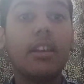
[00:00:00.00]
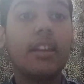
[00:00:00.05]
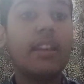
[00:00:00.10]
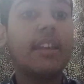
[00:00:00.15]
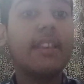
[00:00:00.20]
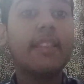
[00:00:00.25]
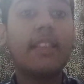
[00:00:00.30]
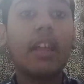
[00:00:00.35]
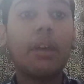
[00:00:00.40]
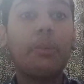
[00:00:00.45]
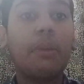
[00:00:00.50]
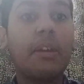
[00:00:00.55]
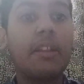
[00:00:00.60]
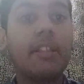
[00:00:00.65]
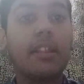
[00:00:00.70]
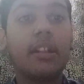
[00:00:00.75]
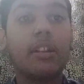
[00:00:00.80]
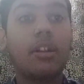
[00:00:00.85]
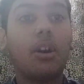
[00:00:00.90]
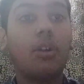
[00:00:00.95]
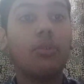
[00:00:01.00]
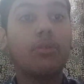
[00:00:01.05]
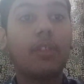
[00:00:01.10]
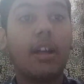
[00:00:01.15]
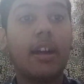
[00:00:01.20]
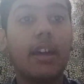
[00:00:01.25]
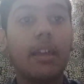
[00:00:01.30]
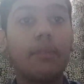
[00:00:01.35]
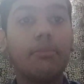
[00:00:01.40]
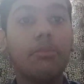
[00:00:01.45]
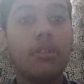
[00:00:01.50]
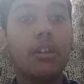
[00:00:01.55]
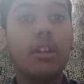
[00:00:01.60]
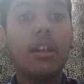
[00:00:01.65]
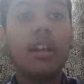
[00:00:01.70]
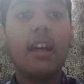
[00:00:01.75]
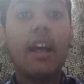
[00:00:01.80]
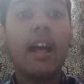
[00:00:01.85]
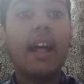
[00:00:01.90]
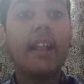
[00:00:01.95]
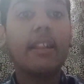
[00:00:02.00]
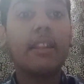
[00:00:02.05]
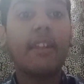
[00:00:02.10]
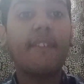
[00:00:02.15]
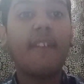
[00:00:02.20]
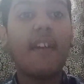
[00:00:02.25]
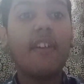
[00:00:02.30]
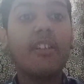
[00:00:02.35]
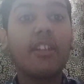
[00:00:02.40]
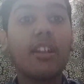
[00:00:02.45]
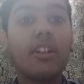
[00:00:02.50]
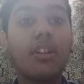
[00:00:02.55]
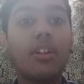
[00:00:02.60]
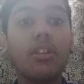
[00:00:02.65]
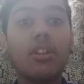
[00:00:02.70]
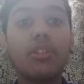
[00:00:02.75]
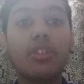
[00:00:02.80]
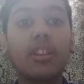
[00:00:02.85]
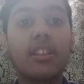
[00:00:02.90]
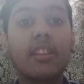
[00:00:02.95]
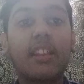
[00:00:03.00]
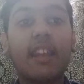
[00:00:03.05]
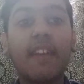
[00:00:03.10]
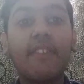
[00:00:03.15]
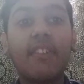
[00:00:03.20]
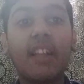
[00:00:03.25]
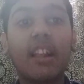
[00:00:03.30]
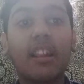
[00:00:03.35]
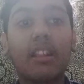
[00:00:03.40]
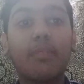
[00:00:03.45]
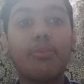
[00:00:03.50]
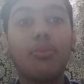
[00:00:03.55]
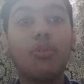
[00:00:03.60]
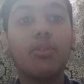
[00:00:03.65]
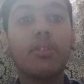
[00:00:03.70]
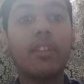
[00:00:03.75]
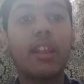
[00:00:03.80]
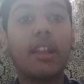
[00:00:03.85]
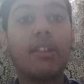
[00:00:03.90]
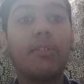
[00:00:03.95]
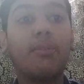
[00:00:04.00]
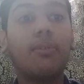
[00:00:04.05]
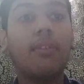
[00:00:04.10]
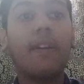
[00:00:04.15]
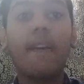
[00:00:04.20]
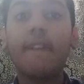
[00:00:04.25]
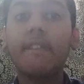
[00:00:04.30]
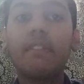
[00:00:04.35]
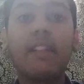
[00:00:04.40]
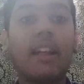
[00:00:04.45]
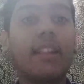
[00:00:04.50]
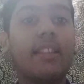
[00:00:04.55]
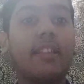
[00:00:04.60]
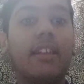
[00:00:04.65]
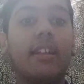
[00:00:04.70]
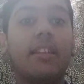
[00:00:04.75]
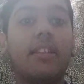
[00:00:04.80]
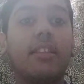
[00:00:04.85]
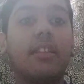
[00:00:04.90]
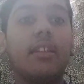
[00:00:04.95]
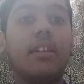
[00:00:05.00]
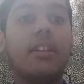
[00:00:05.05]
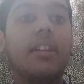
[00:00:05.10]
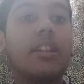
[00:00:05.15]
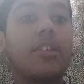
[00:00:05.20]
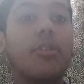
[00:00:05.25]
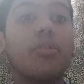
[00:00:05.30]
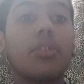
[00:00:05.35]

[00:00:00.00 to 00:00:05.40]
He's there waiting the whole time. And the very second Allah just gives that small signal, that's it. He's